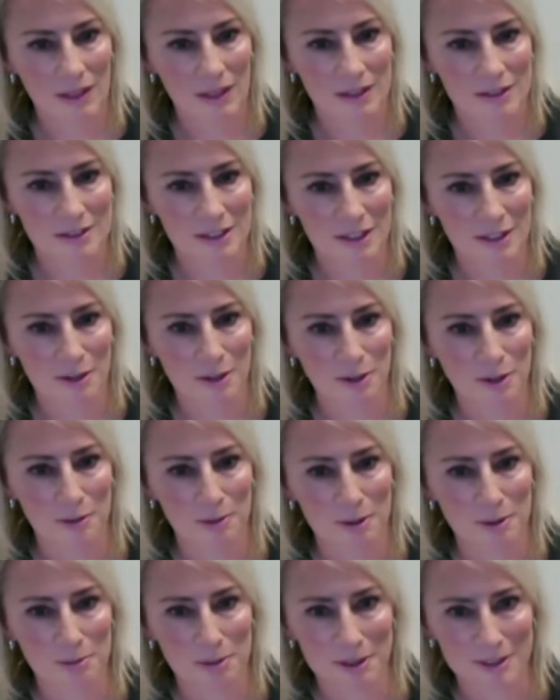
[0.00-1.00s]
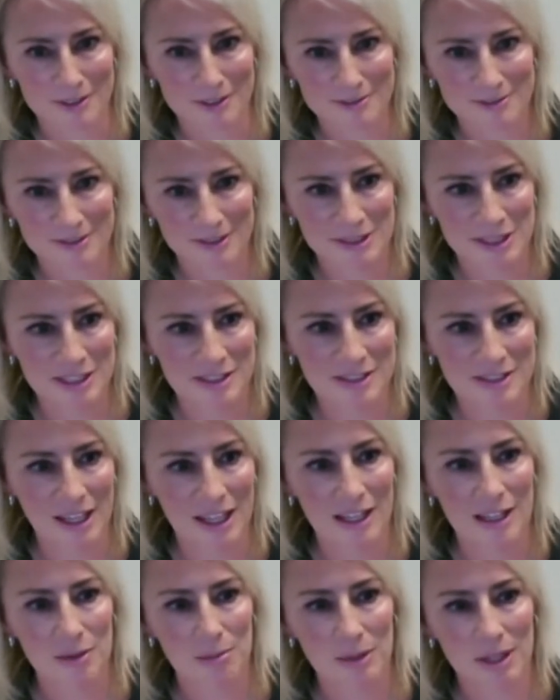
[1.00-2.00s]
Senator Woodward, just
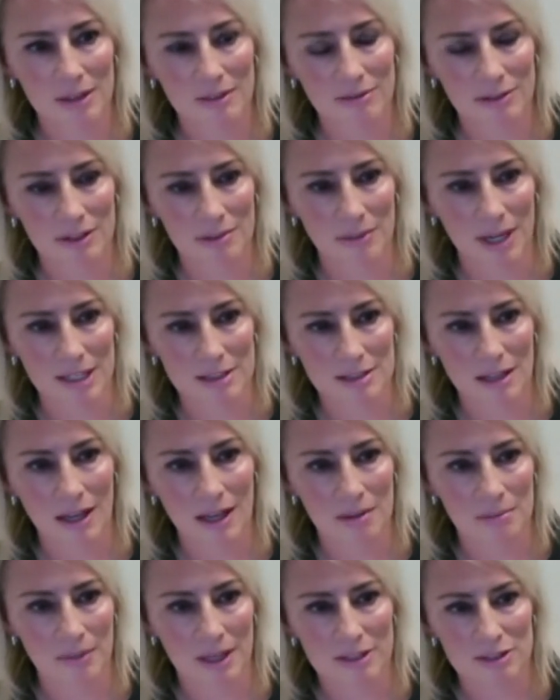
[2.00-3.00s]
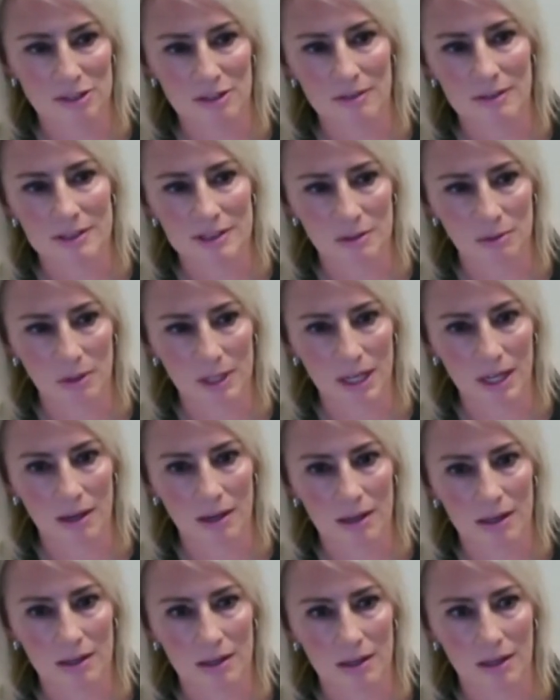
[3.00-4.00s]
thanking me for my time, my service, and what
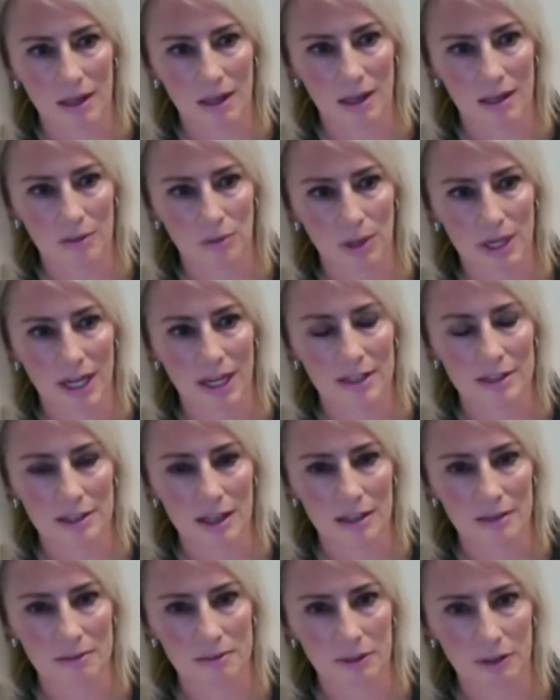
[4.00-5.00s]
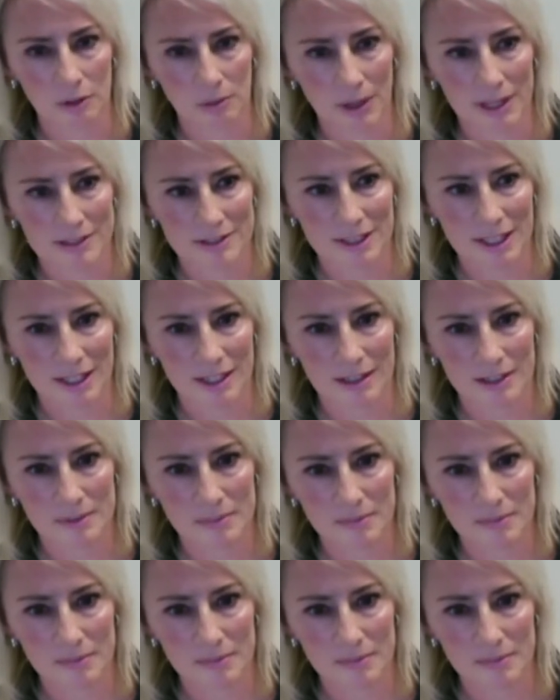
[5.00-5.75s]
I had done for West Ada.